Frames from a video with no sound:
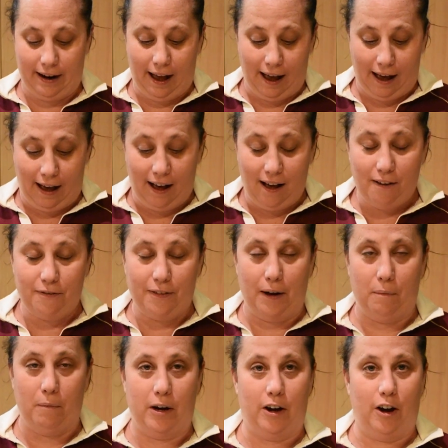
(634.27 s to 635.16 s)
half
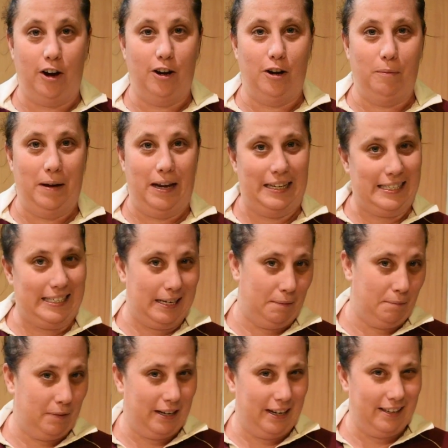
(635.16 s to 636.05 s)
and we're going to be
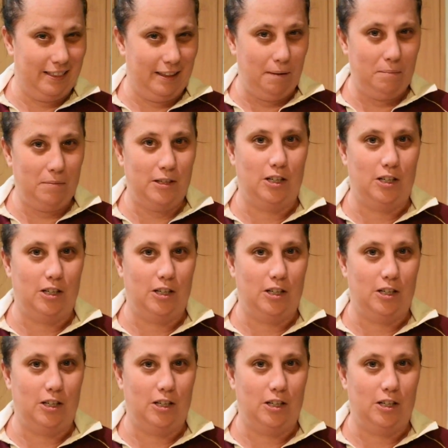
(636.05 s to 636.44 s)
assembling them.